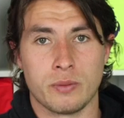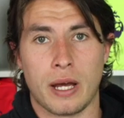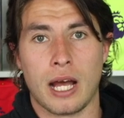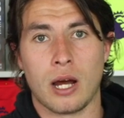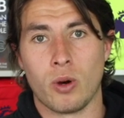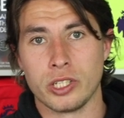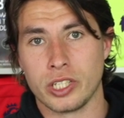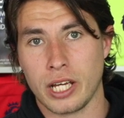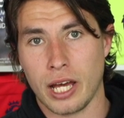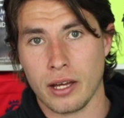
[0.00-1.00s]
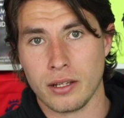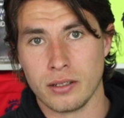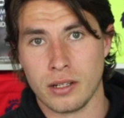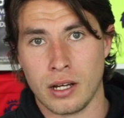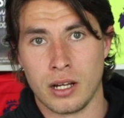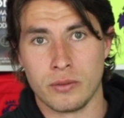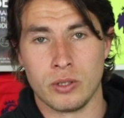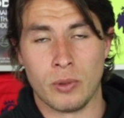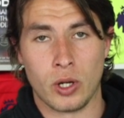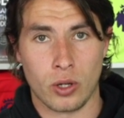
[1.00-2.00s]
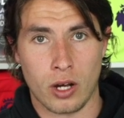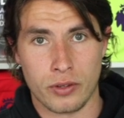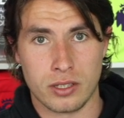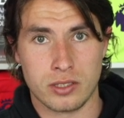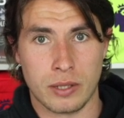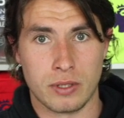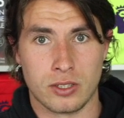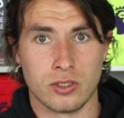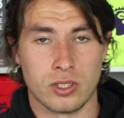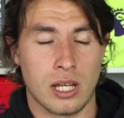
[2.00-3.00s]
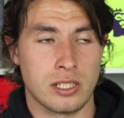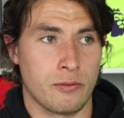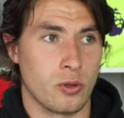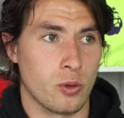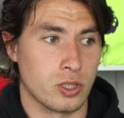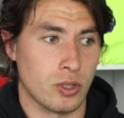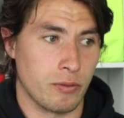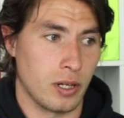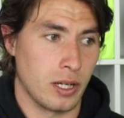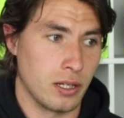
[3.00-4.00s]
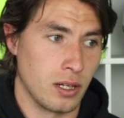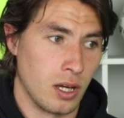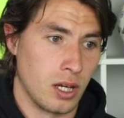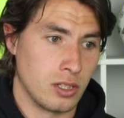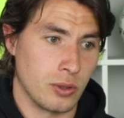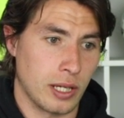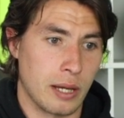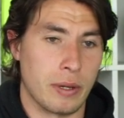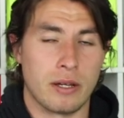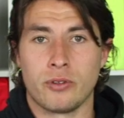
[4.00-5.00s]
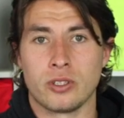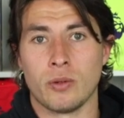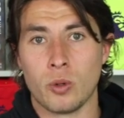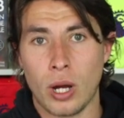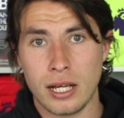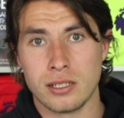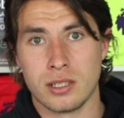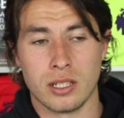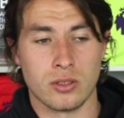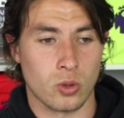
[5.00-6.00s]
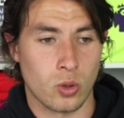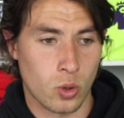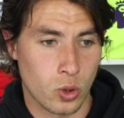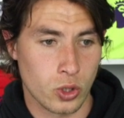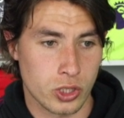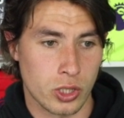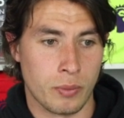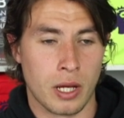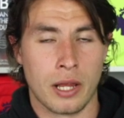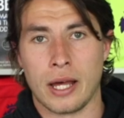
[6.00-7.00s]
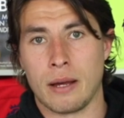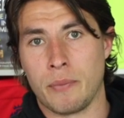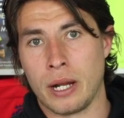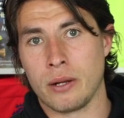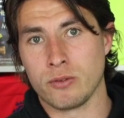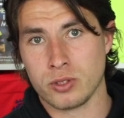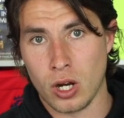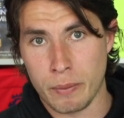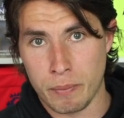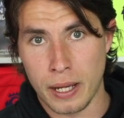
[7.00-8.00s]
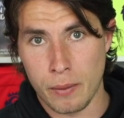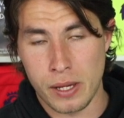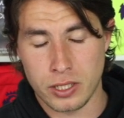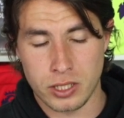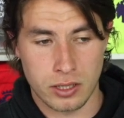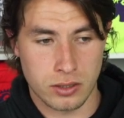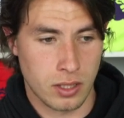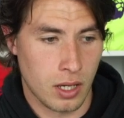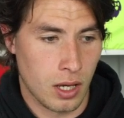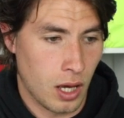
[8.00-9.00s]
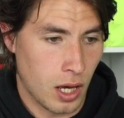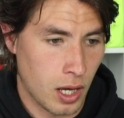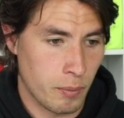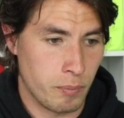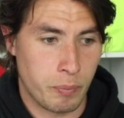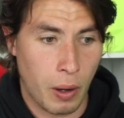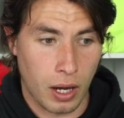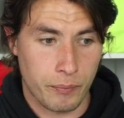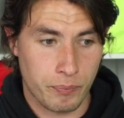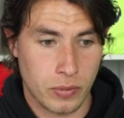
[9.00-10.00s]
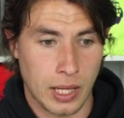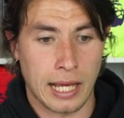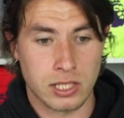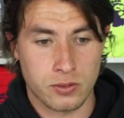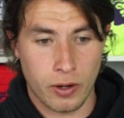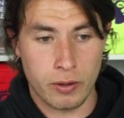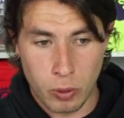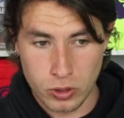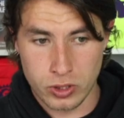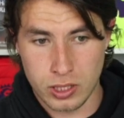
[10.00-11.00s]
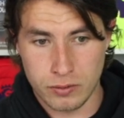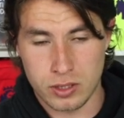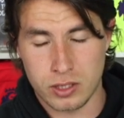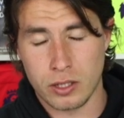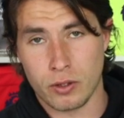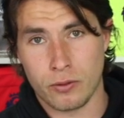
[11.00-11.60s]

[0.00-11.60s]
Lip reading: matter how wide you get, you might not cover the same distance as if you were travelling to a game at, for example, Hastings or Horsham that play with slightly bigger pitches. But it is very positive to see for the